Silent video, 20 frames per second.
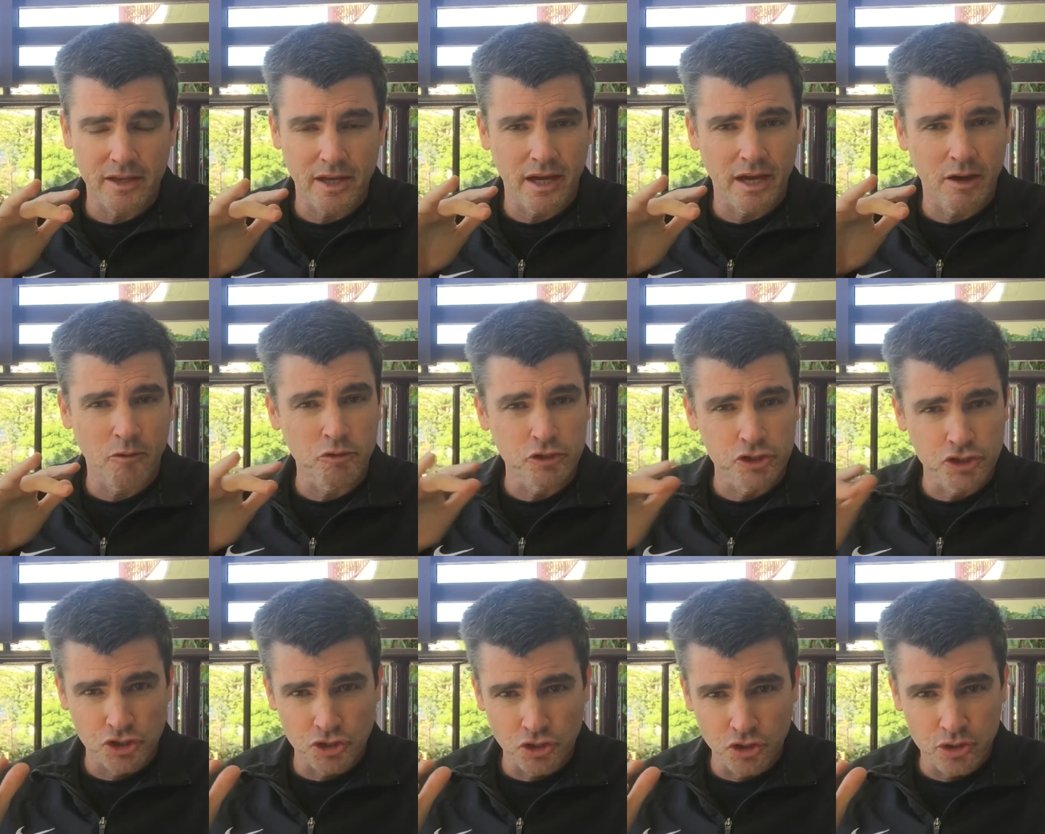
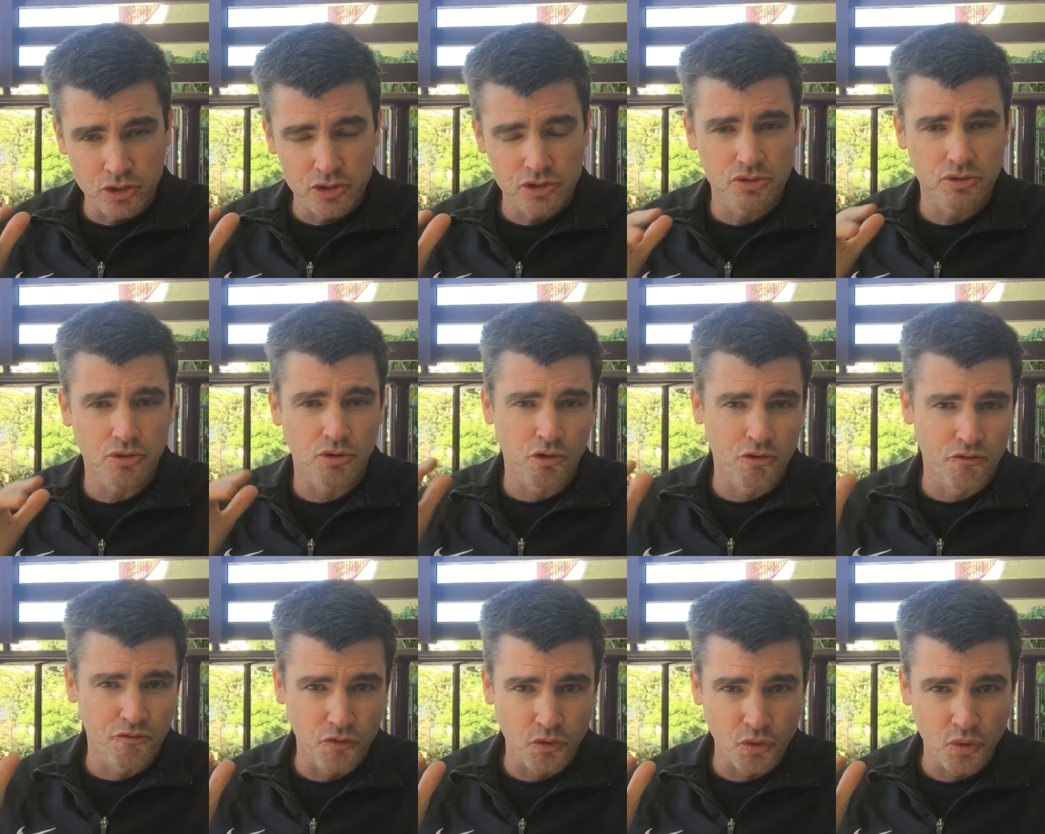reduce or
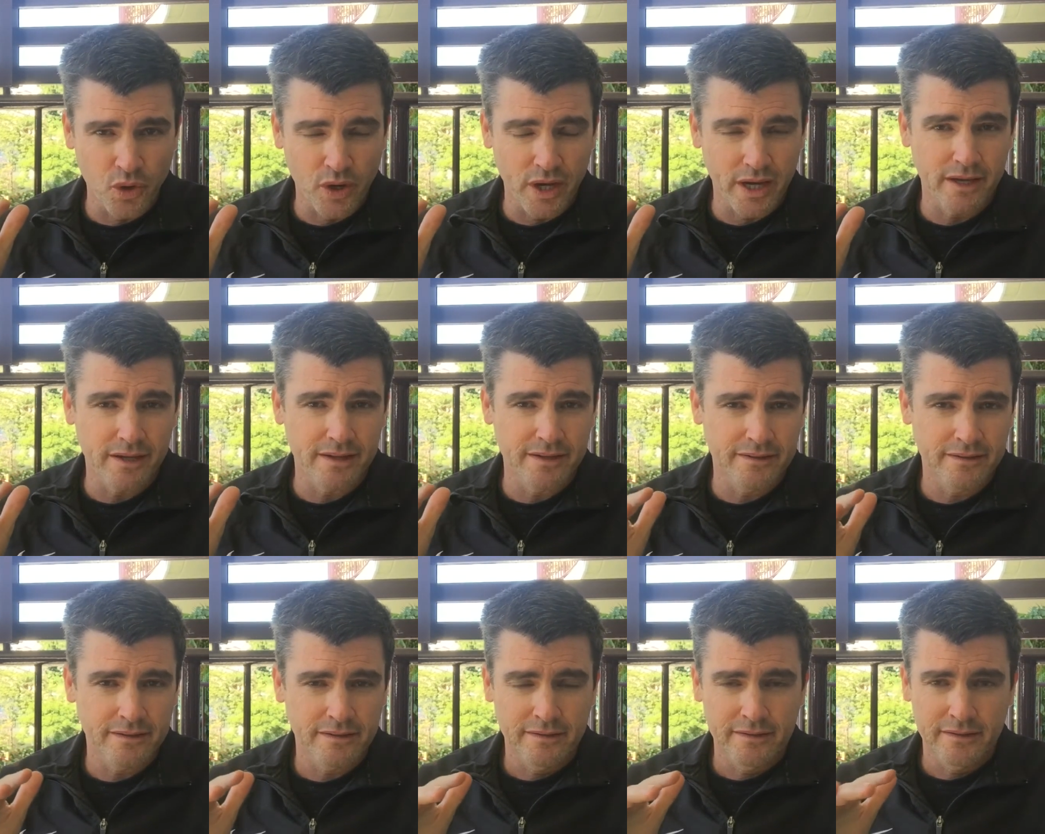avoid
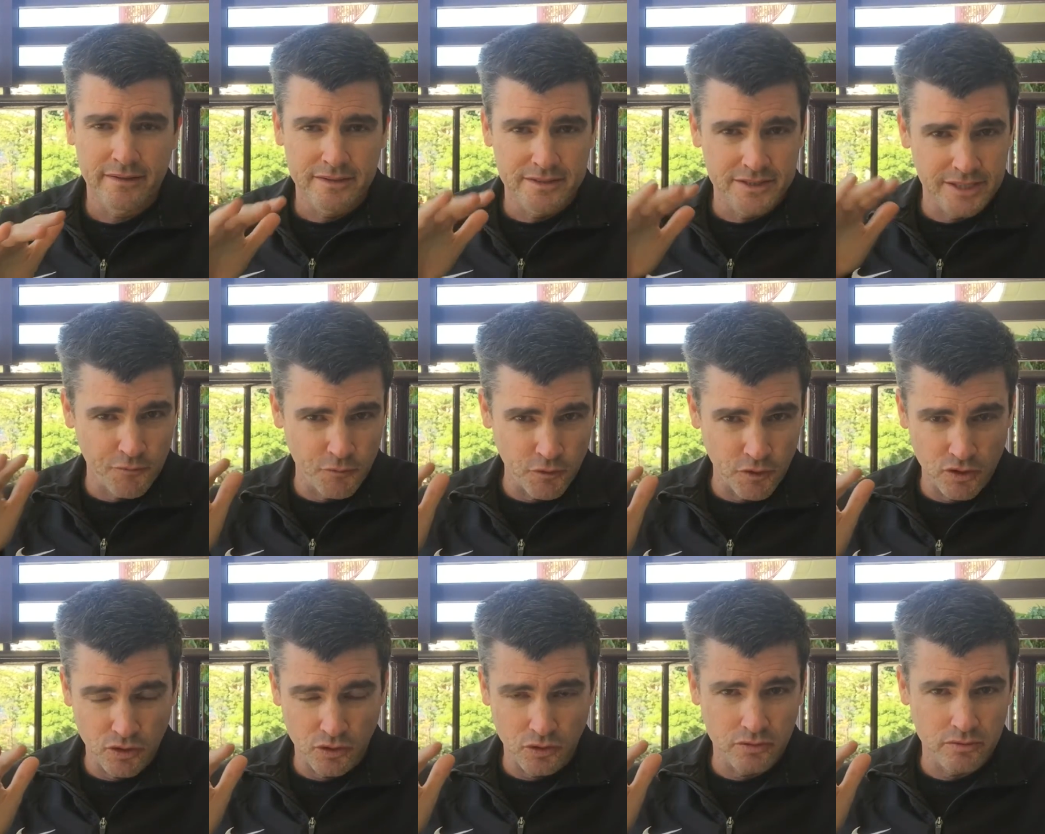
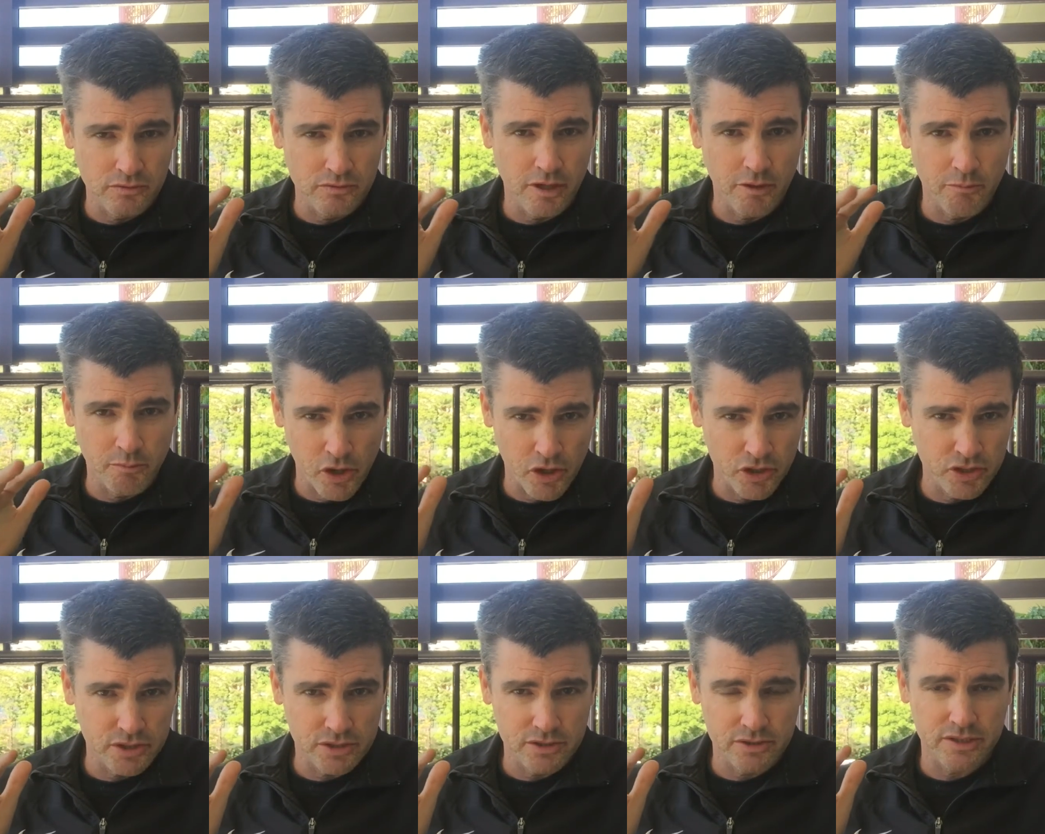difficult
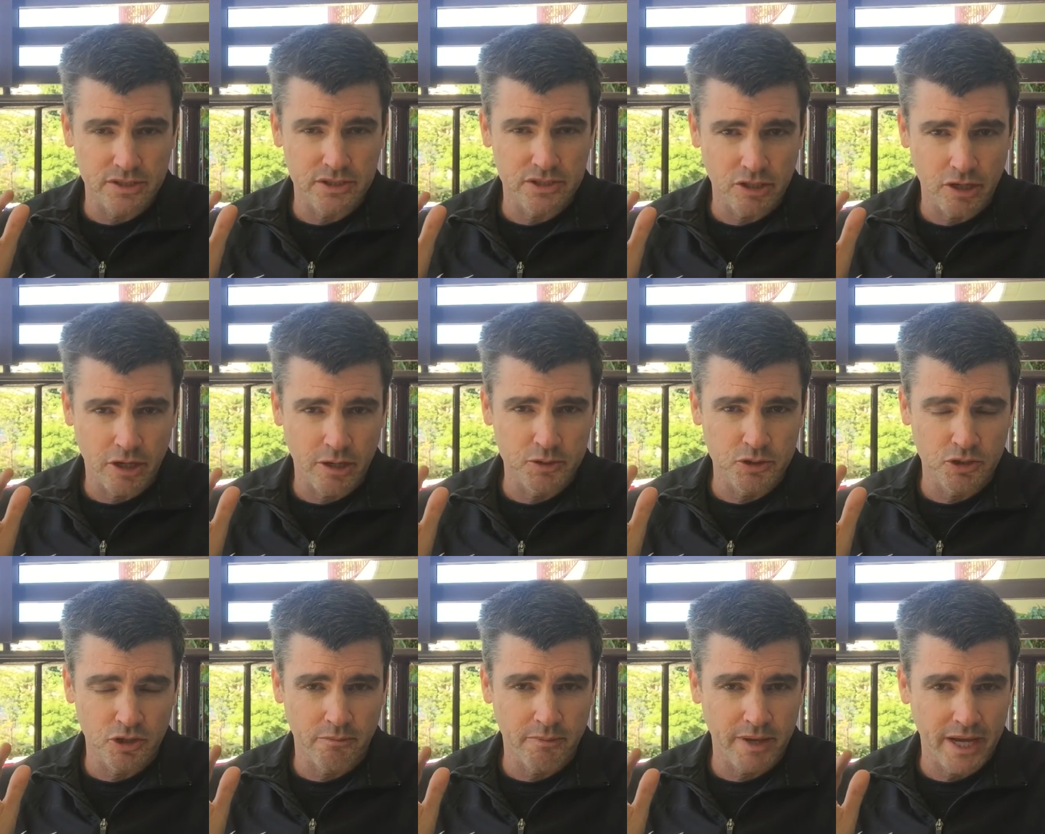emotions that show up
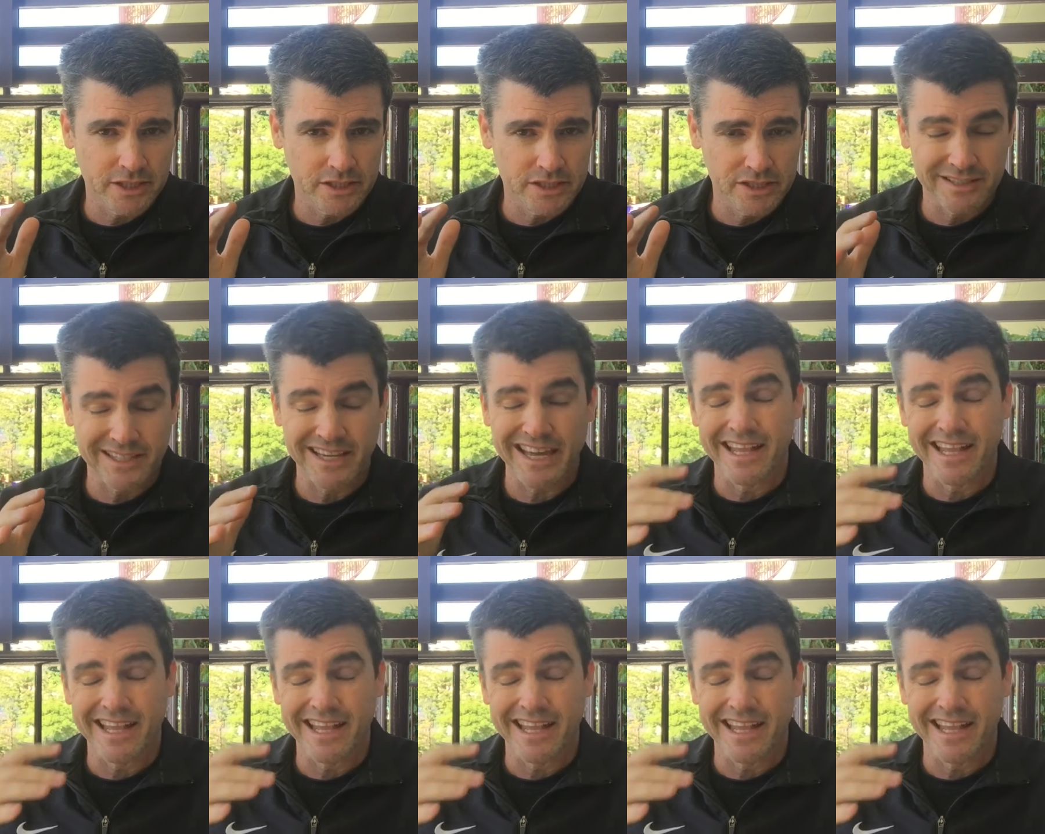during matches.